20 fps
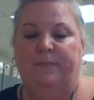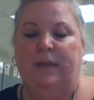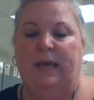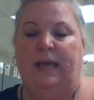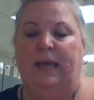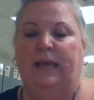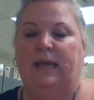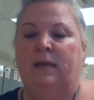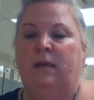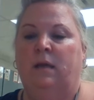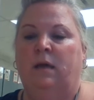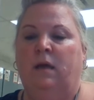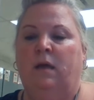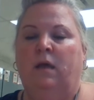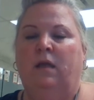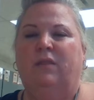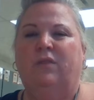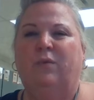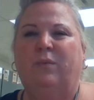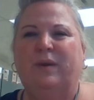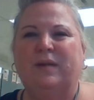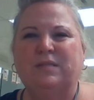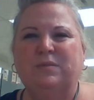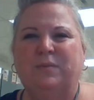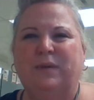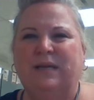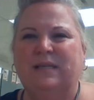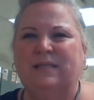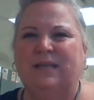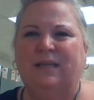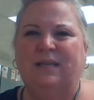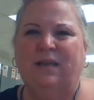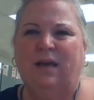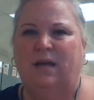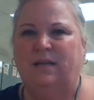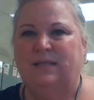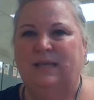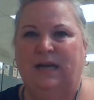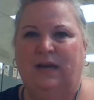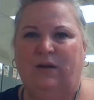And the reason why I said
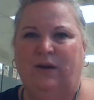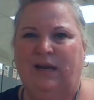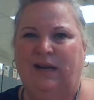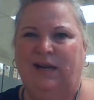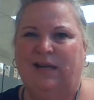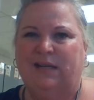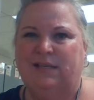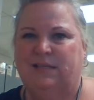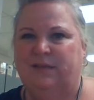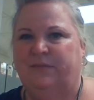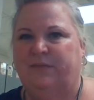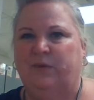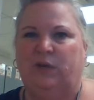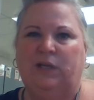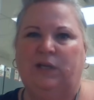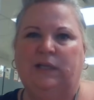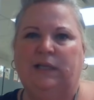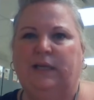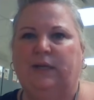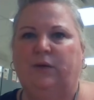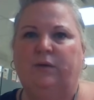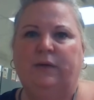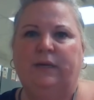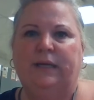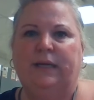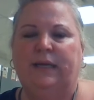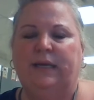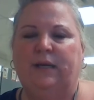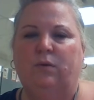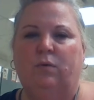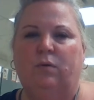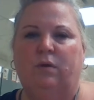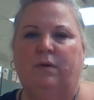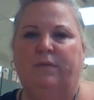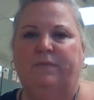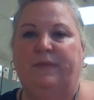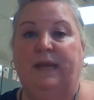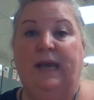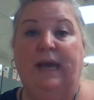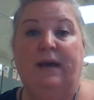not decorated, because if they're glittery or
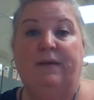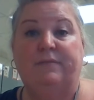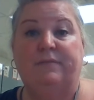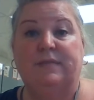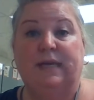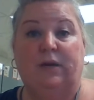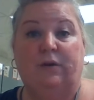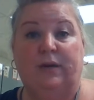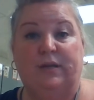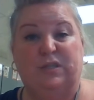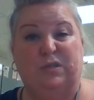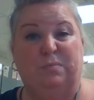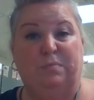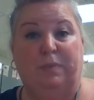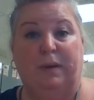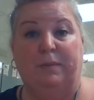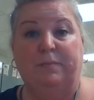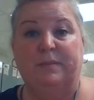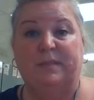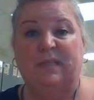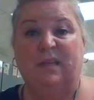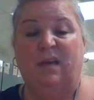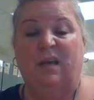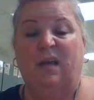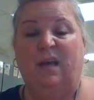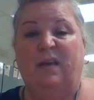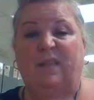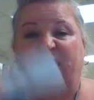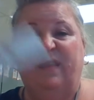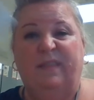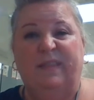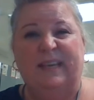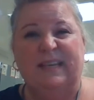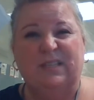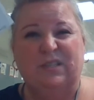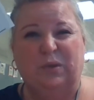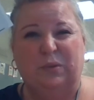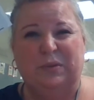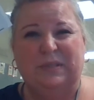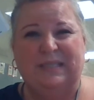if they have decoration bumps, then
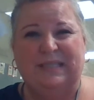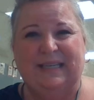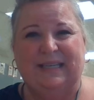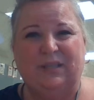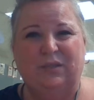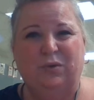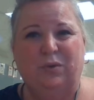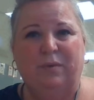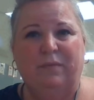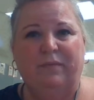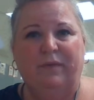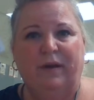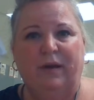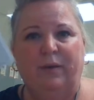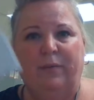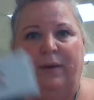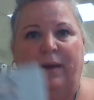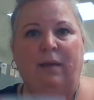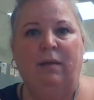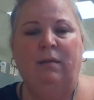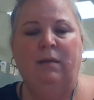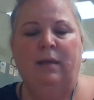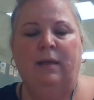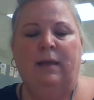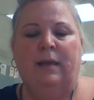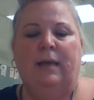these don't stick to them very well.